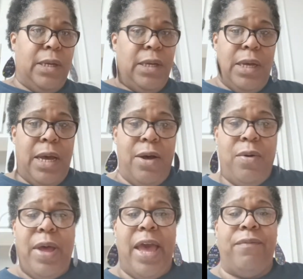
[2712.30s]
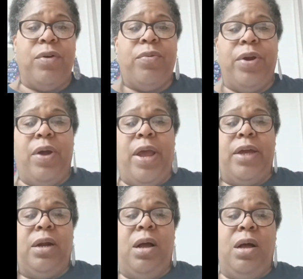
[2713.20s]
I don't have a grill
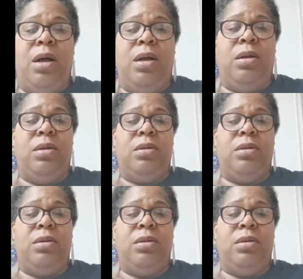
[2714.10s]
at all.